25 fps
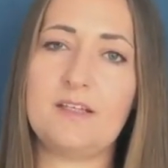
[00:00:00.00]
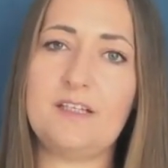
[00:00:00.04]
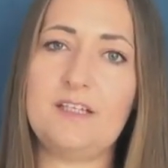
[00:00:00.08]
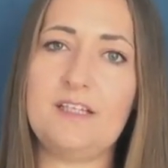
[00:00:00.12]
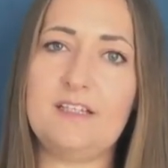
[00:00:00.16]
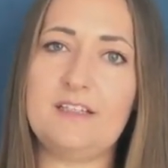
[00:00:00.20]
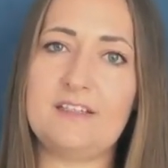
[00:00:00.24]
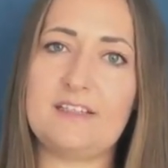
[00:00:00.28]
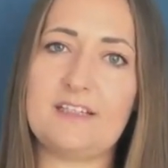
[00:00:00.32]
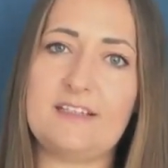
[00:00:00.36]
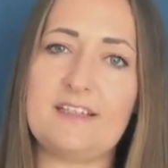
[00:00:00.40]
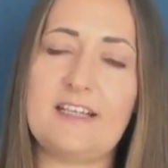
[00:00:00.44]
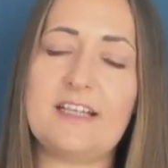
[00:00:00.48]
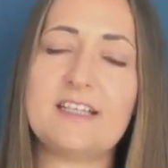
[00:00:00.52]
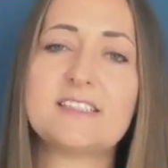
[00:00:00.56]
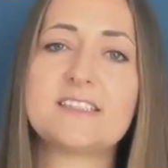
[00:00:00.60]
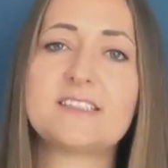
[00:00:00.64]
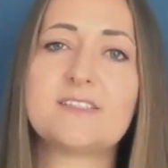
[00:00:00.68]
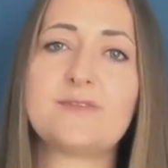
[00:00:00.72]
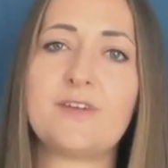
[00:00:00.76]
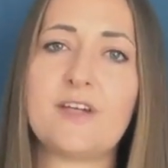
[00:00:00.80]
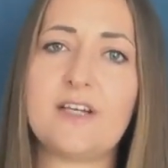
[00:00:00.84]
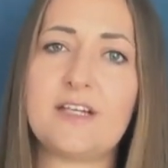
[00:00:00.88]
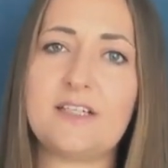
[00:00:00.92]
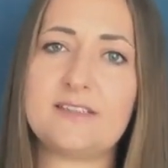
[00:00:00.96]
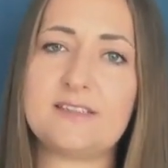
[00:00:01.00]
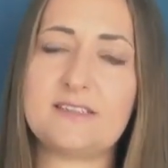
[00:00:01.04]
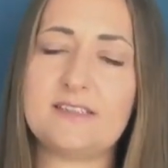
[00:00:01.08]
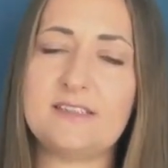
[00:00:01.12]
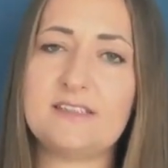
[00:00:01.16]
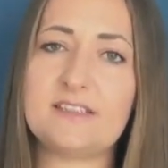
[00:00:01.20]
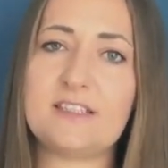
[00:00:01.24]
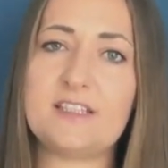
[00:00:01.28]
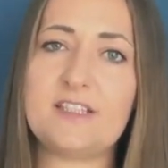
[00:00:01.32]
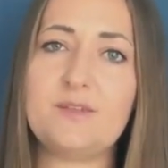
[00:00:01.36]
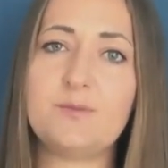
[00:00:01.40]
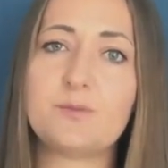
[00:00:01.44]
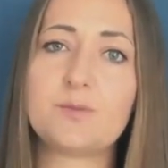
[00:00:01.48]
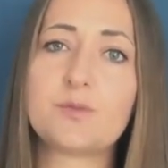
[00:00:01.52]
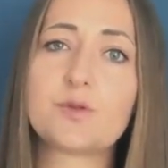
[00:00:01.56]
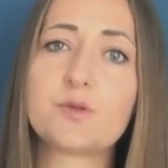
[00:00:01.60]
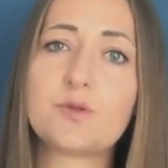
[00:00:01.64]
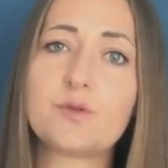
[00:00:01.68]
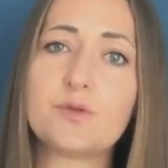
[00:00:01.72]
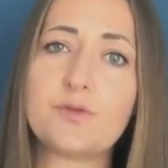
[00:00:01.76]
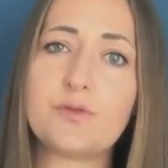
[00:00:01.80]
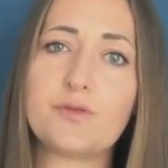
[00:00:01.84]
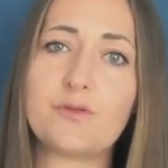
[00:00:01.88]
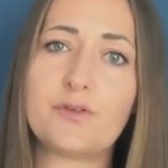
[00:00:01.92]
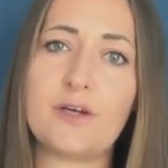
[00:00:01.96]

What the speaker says: in the next phase, in the improve